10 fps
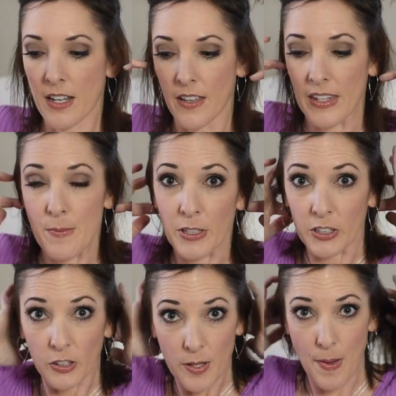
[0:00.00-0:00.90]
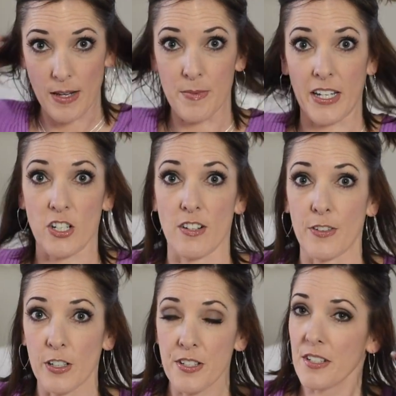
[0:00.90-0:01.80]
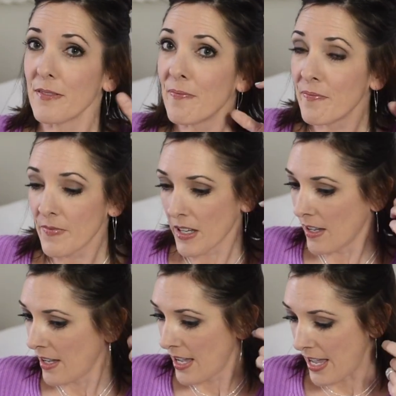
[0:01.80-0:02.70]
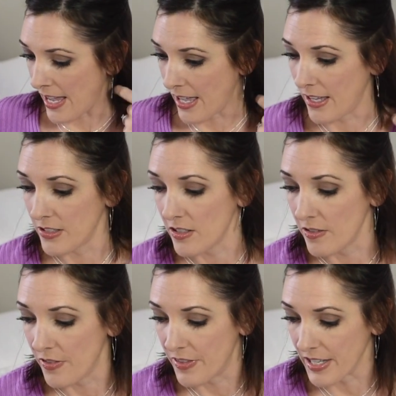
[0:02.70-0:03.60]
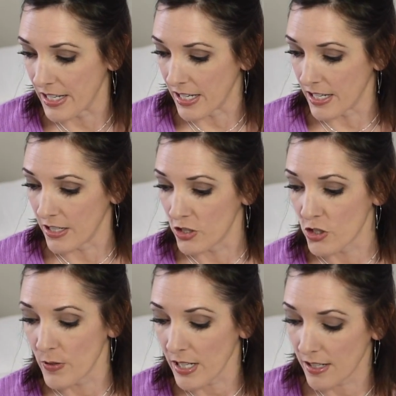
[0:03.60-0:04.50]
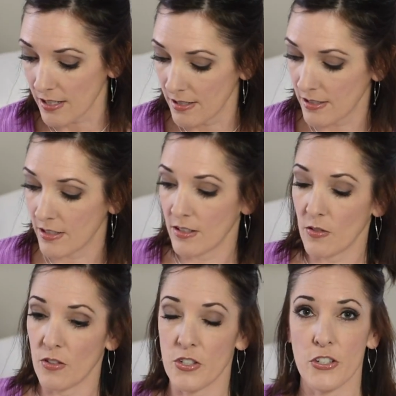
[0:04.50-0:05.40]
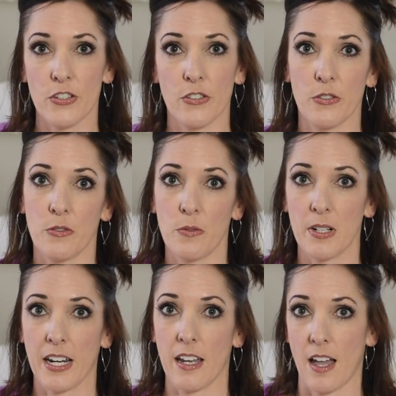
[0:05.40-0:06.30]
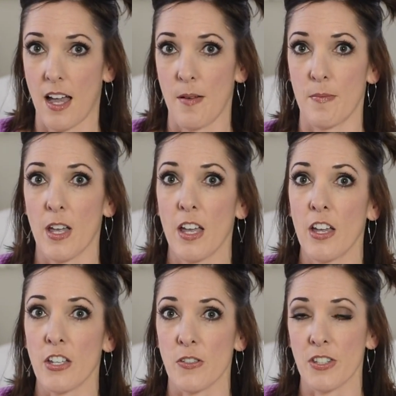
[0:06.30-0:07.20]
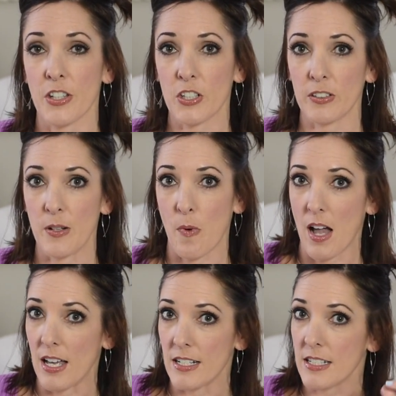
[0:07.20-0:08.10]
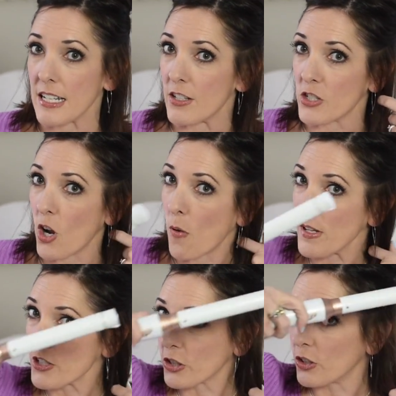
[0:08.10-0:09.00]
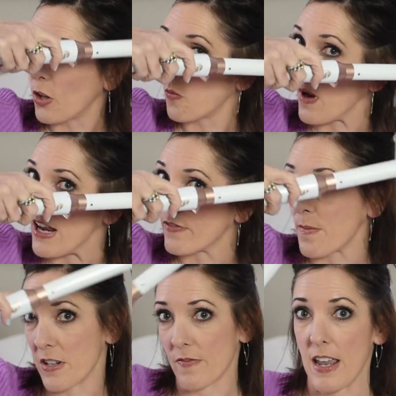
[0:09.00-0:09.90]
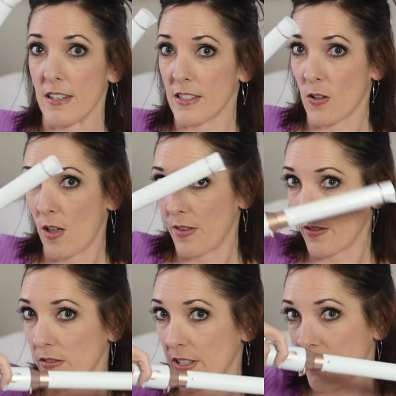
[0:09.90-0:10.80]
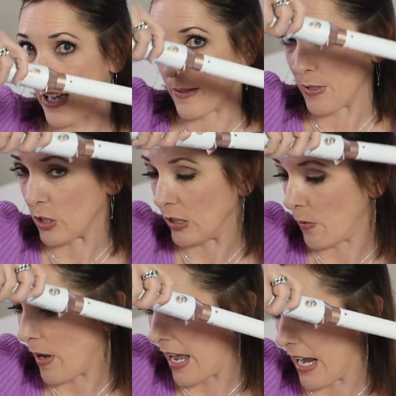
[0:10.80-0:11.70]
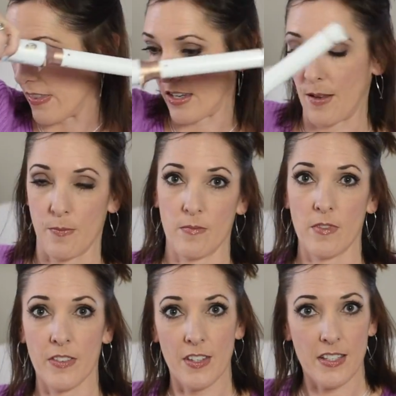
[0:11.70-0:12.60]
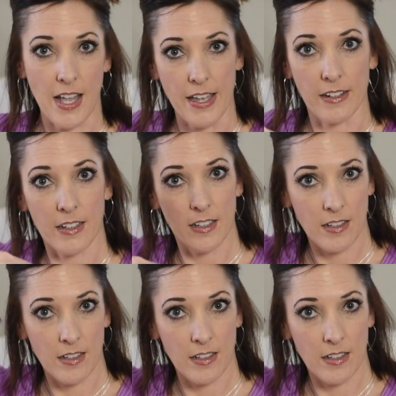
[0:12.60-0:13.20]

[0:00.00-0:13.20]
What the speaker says: then I'm going to curl the bottom section first. And the trick to using the curling wand is to always curl away from your face. So on this side I'm going to curl away, and then on this side